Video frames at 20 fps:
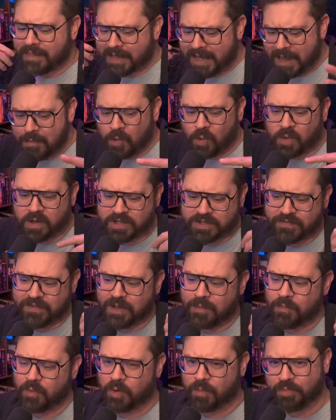the Game Awards
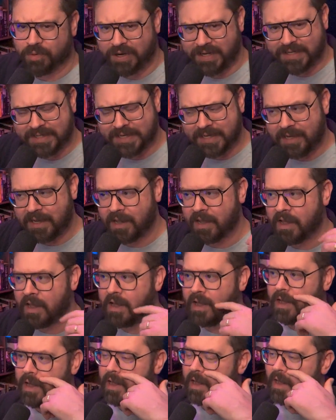felt more breezy.
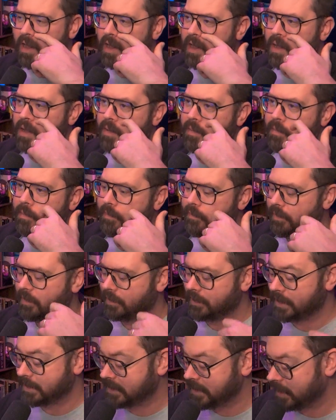
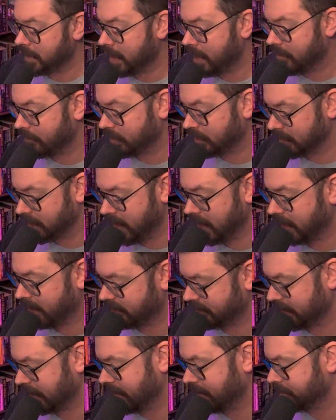They did have a lot
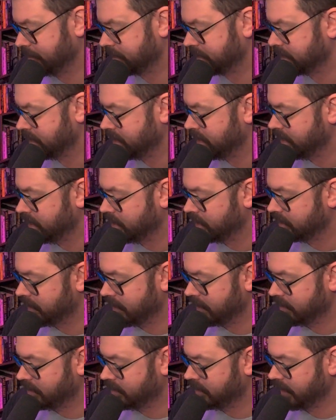of games
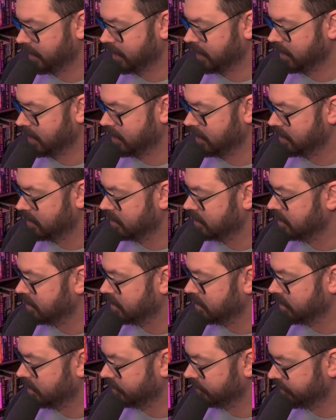that they
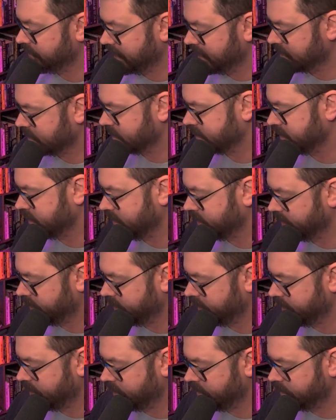unveiled.
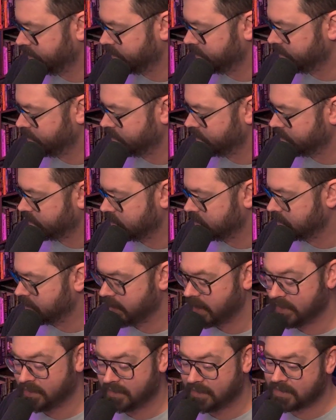I
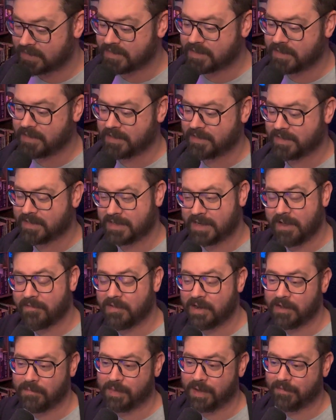listed
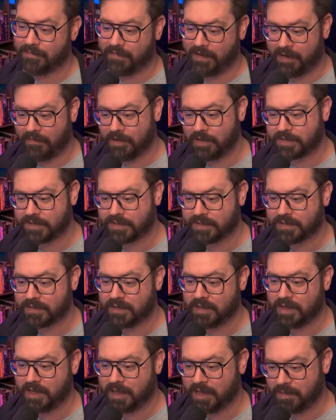7 of my favorites
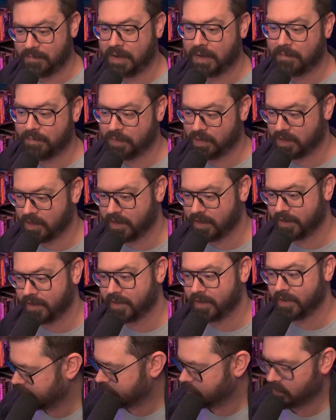in my blog,
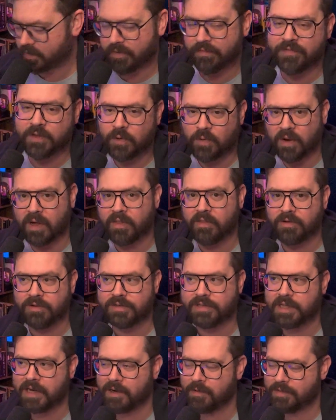and there were a few
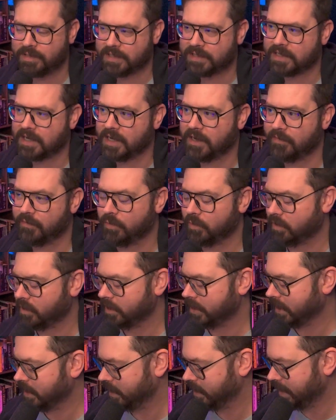others that I was excited
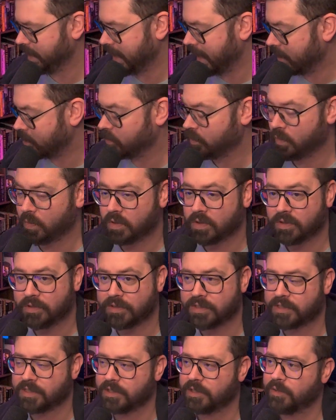for. Outer
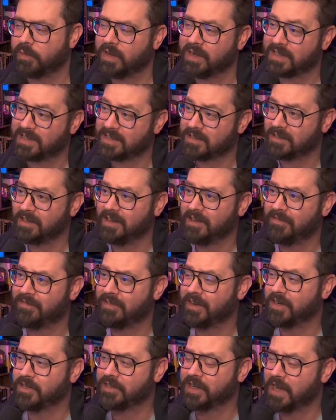Worlds 2. I still need to
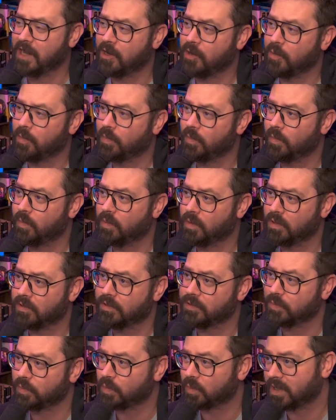finish Outer
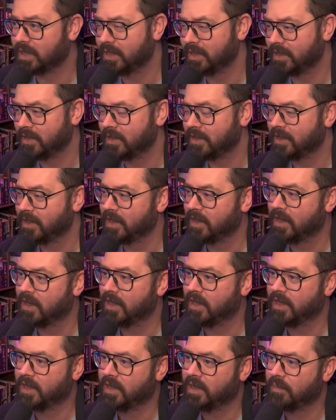Worlds 1,
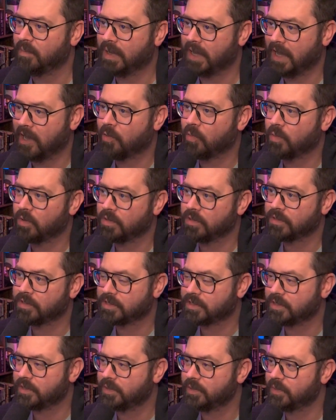but Outer
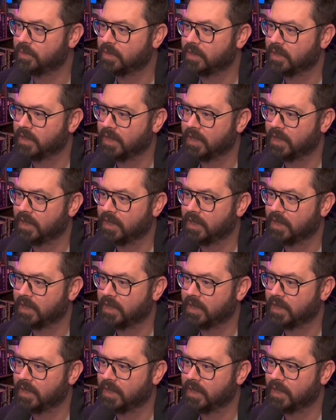Worlds 2